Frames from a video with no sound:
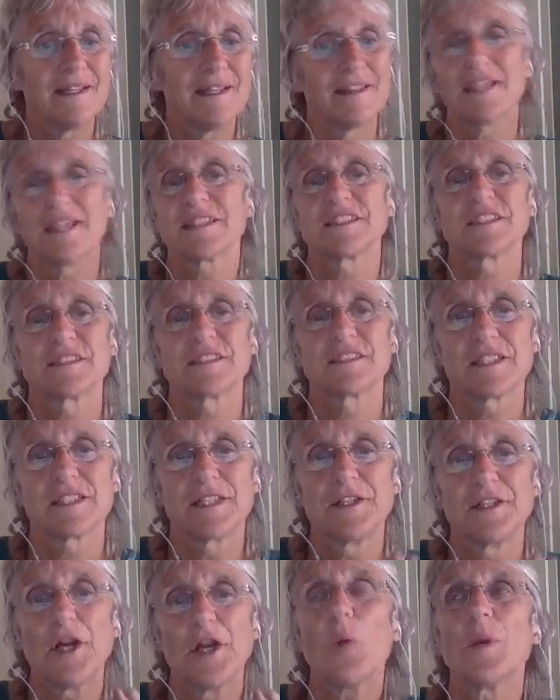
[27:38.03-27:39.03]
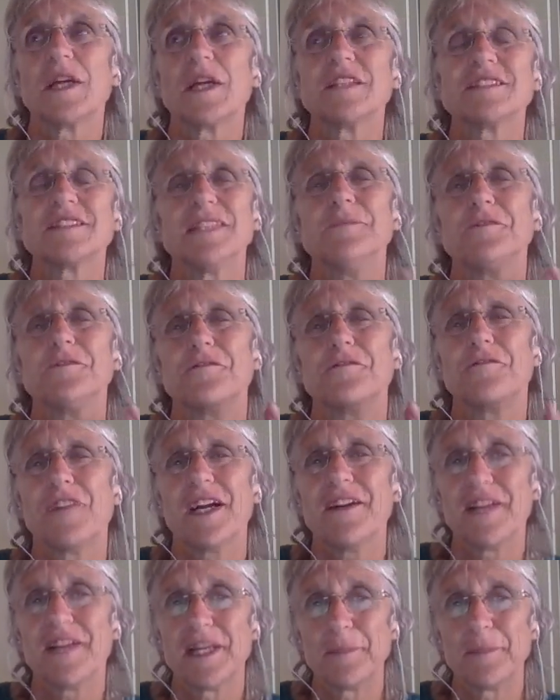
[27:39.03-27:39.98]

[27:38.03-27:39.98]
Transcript: there's knowing seems very